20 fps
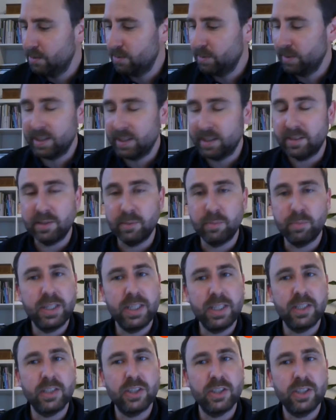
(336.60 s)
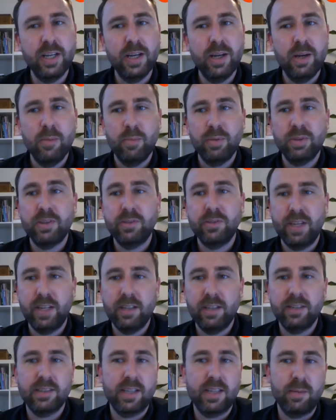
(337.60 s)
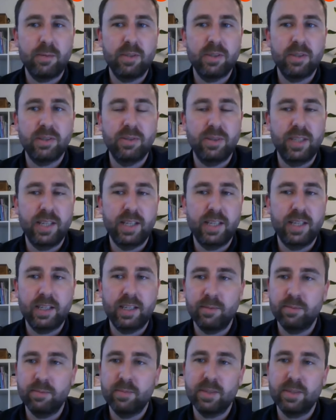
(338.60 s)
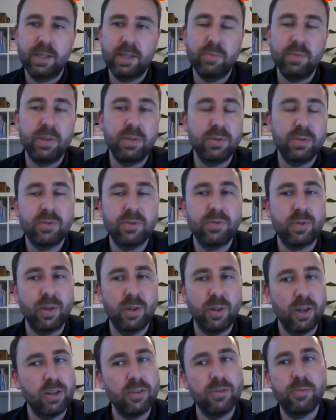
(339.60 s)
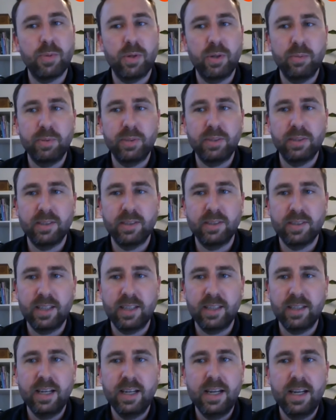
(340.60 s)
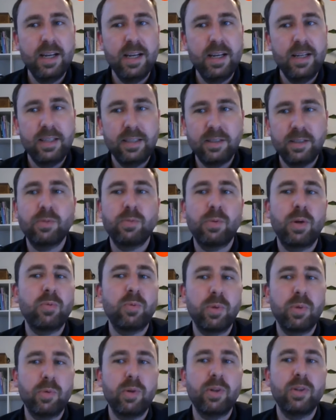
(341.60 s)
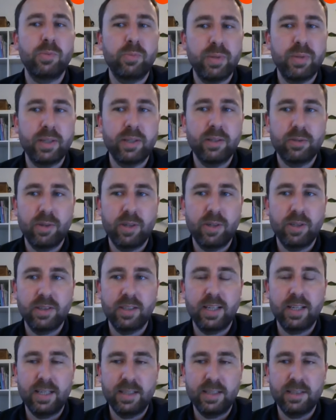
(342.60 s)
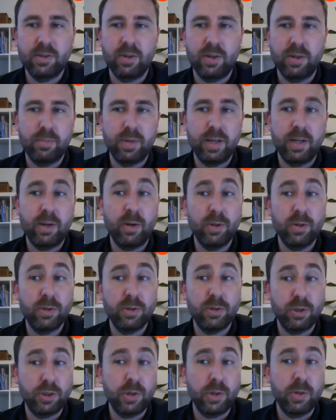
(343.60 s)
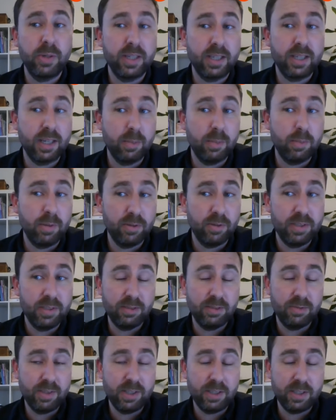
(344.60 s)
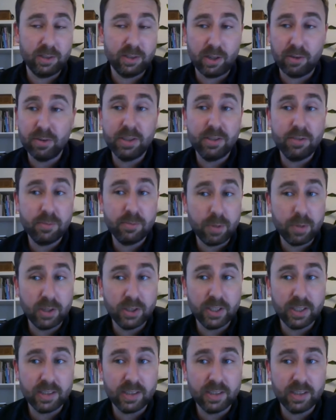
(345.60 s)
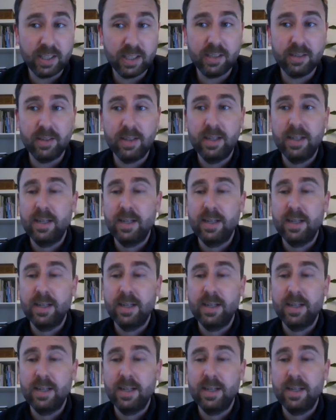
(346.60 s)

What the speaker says: there's a breach, but surveillance cameras today can be used for a lot of purposes. And this is what we want to bring across at ESCON by also showing a couple of these very innovative projects there.